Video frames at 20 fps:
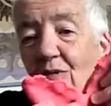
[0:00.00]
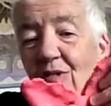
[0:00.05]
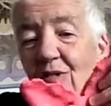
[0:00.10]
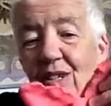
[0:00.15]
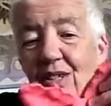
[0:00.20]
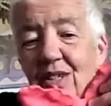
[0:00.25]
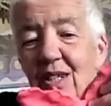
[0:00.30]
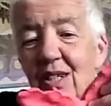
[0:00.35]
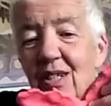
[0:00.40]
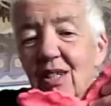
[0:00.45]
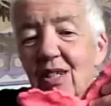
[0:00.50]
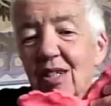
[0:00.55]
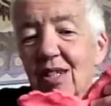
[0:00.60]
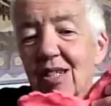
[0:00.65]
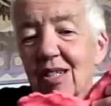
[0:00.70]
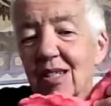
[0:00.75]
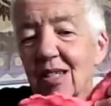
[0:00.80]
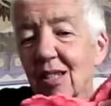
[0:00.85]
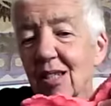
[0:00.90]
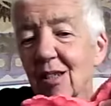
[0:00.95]
That's a
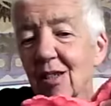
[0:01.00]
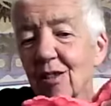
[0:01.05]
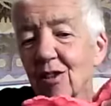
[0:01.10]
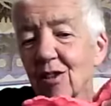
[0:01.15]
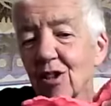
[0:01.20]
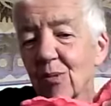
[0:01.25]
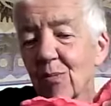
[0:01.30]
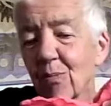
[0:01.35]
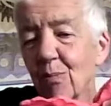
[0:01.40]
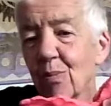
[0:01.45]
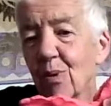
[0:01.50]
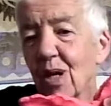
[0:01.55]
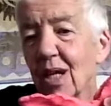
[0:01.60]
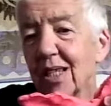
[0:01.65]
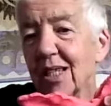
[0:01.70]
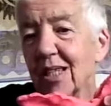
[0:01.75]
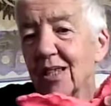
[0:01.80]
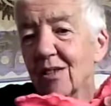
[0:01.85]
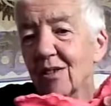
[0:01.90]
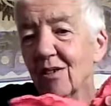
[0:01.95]
nice thing. You can just
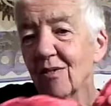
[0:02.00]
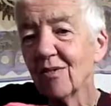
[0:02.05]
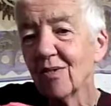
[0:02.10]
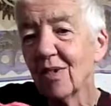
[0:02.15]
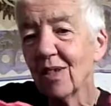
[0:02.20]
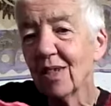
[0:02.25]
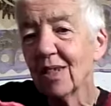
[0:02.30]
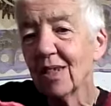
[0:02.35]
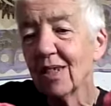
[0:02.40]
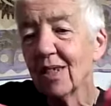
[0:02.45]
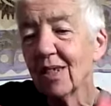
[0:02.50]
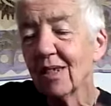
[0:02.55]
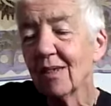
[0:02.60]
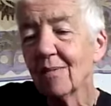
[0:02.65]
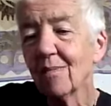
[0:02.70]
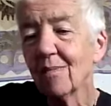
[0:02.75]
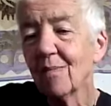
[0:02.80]
break it off like that.